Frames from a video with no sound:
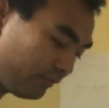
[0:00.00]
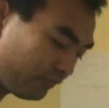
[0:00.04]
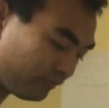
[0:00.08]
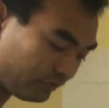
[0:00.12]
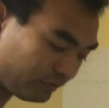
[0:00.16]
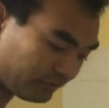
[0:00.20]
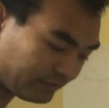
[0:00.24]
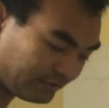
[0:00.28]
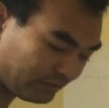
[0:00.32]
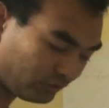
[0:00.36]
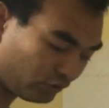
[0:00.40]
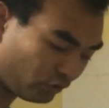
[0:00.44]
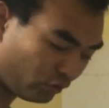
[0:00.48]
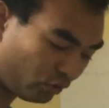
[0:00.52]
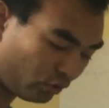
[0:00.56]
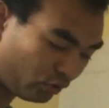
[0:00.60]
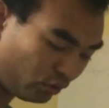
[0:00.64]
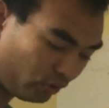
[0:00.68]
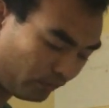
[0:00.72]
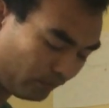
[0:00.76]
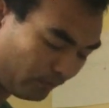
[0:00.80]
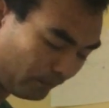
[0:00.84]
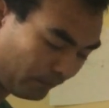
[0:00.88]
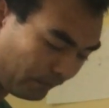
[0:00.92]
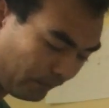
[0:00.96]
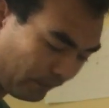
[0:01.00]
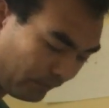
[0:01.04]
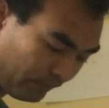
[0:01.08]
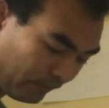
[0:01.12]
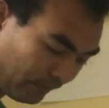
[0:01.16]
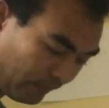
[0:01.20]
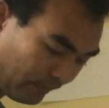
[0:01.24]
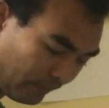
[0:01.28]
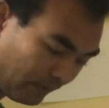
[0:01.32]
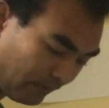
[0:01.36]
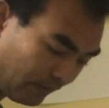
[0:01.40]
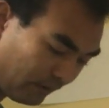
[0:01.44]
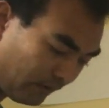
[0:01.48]
if you see O,
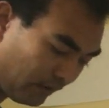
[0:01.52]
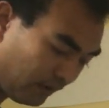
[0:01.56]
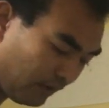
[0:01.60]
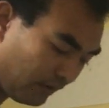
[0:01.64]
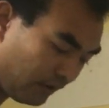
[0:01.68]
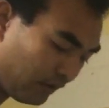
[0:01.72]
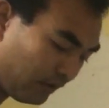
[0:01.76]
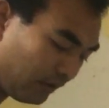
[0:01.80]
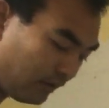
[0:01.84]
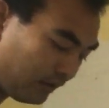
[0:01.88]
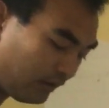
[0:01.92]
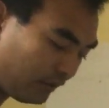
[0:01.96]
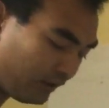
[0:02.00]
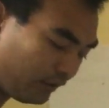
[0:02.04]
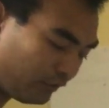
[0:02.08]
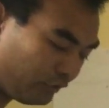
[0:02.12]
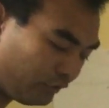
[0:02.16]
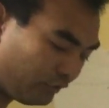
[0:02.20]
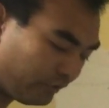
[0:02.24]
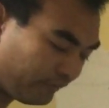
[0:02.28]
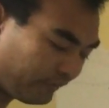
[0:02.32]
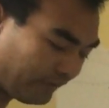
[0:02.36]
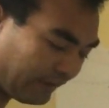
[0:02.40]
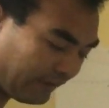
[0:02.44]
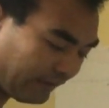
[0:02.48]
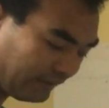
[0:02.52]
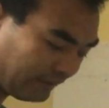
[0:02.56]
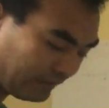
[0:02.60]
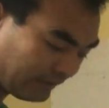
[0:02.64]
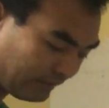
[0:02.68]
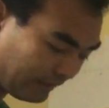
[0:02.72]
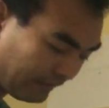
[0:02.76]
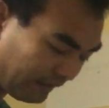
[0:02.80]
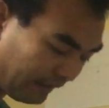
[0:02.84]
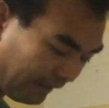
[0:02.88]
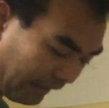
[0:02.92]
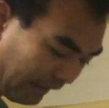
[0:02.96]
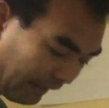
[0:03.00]
you'll find
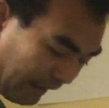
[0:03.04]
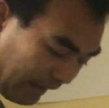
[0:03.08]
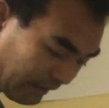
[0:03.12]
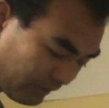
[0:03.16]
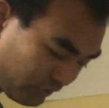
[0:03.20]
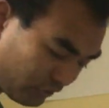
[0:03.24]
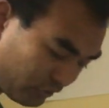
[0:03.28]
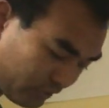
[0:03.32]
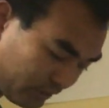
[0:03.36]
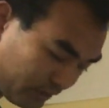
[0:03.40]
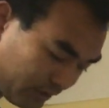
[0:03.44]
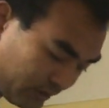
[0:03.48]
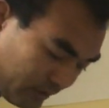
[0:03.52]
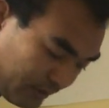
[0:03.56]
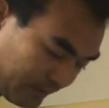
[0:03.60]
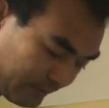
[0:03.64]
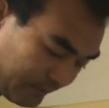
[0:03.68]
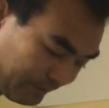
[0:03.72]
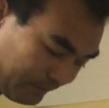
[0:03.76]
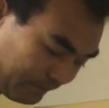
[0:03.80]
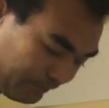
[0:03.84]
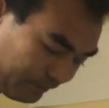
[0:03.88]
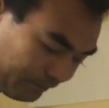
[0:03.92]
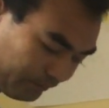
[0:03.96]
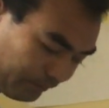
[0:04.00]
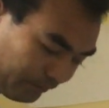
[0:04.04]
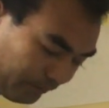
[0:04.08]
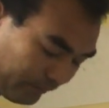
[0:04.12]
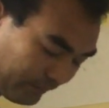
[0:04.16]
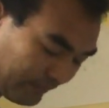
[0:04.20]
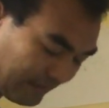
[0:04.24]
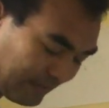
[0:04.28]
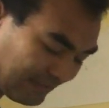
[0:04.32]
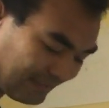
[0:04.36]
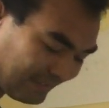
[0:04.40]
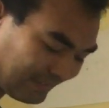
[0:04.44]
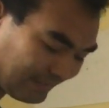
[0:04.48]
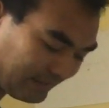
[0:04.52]
H,
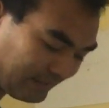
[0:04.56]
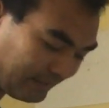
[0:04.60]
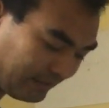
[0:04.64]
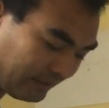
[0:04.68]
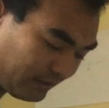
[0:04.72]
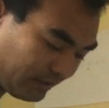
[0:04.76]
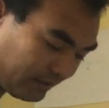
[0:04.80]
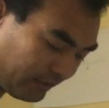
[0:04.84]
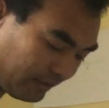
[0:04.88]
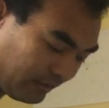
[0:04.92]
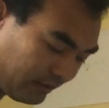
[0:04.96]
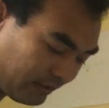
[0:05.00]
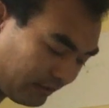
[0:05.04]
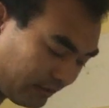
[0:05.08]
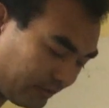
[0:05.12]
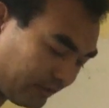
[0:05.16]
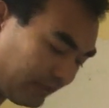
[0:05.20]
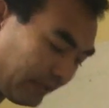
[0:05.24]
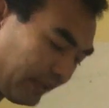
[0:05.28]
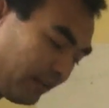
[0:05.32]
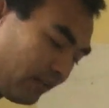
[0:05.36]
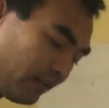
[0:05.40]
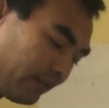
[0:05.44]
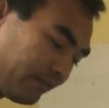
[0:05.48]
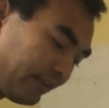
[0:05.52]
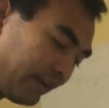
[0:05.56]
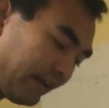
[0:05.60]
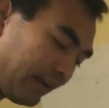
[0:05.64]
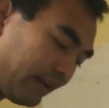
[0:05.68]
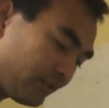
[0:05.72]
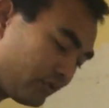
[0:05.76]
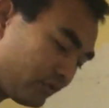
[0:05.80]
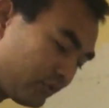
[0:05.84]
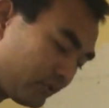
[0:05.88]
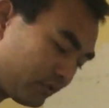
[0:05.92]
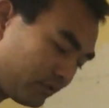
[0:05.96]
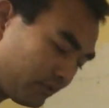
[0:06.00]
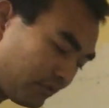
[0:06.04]
C cutting the tail of
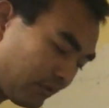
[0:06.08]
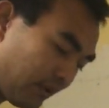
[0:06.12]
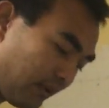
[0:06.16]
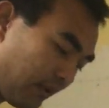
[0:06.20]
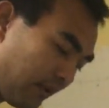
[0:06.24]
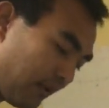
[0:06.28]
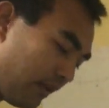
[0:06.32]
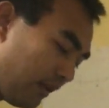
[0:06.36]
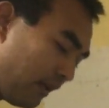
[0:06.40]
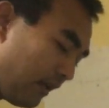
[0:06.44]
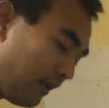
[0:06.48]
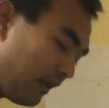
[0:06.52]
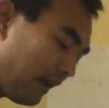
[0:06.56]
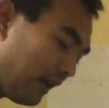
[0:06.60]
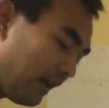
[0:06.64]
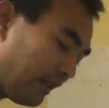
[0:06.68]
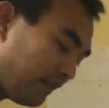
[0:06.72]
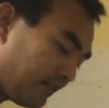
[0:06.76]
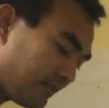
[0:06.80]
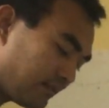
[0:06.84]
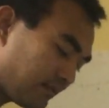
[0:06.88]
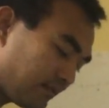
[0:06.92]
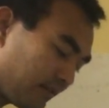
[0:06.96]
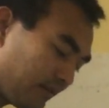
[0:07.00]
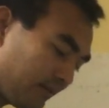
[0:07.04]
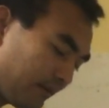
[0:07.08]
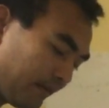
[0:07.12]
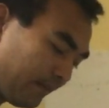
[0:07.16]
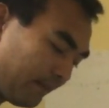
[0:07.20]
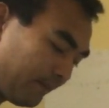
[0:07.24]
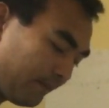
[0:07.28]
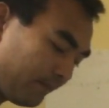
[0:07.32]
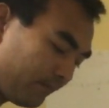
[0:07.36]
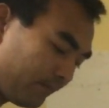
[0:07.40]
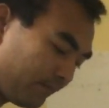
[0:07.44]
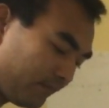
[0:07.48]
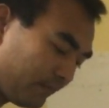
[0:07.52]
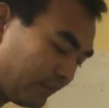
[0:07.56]
the H, and this is
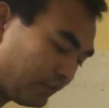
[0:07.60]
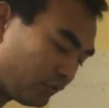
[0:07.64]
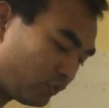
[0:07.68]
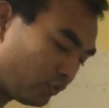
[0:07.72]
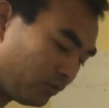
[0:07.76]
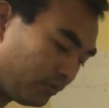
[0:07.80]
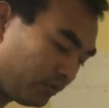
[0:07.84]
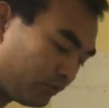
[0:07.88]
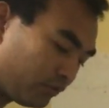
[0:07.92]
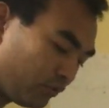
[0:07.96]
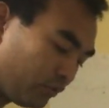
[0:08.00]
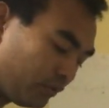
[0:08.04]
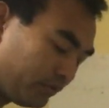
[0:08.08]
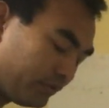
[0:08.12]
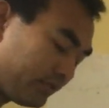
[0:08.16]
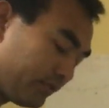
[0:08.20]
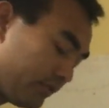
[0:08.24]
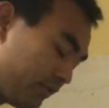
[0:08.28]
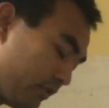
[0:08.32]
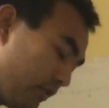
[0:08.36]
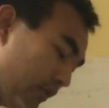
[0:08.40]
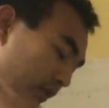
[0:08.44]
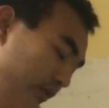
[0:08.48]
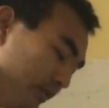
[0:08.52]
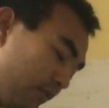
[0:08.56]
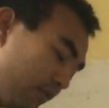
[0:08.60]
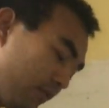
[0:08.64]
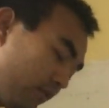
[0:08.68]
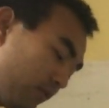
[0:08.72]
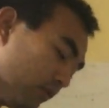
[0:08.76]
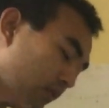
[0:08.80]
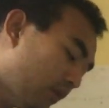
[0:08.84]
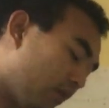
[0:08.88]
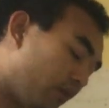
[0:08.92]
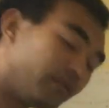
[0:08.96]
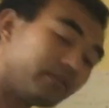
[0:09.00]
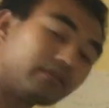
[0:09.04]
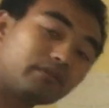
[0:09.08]
the soldier
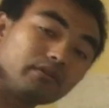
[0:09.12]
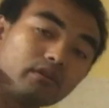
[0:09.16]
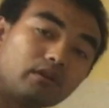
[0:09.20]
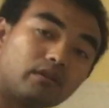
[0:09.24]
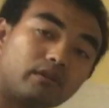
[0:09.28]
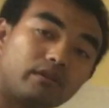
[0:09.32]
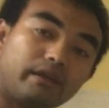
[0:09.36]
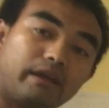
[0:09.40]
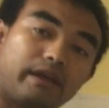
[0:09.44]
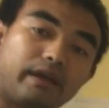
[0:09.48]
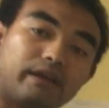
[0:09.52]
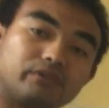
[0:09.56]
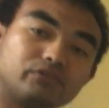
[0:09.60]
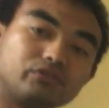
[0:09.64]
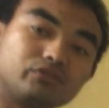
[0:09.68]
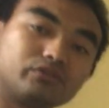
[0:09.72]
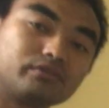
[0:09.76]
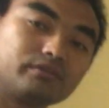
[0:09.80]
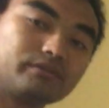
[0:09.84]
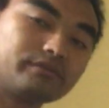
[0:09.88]
on the edge.